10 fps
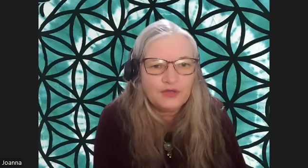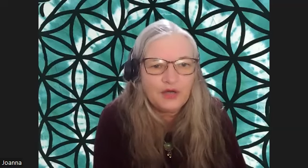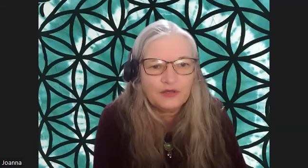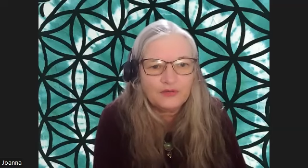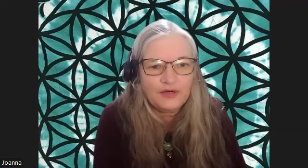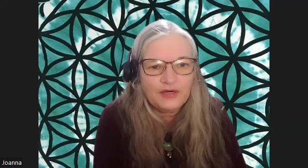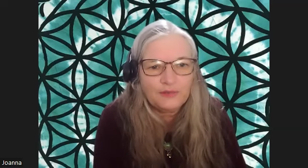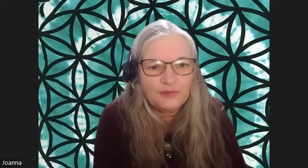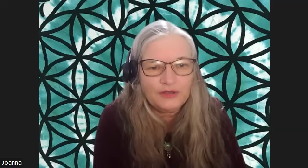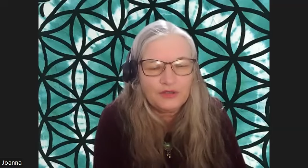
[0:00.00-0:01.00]

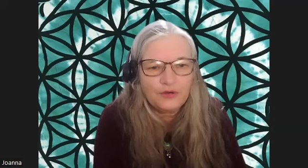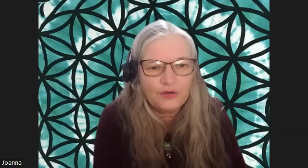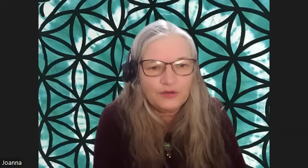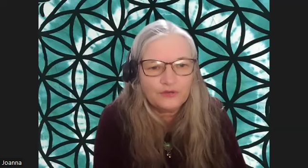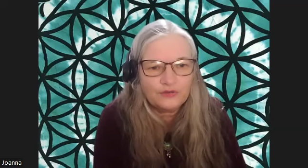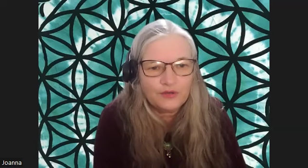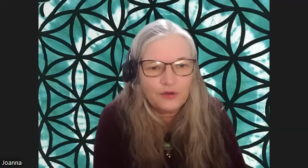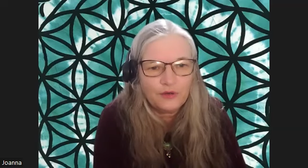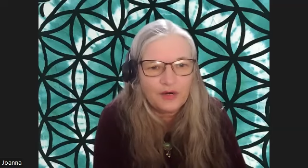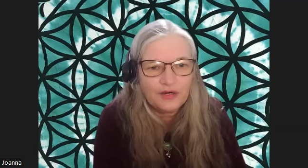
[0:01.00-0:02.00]
tolerate going through the
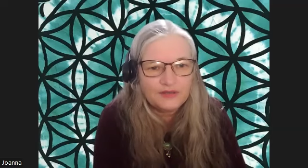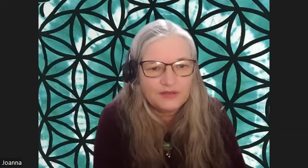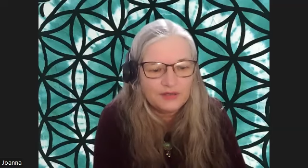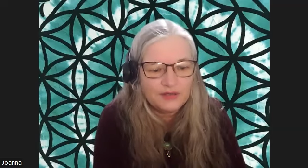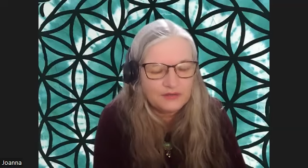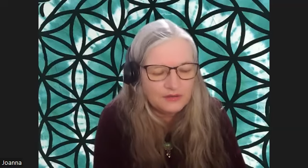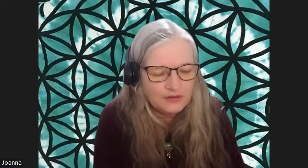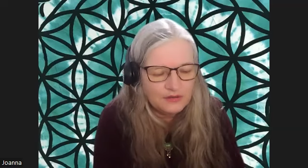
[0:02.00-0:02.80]
whole process.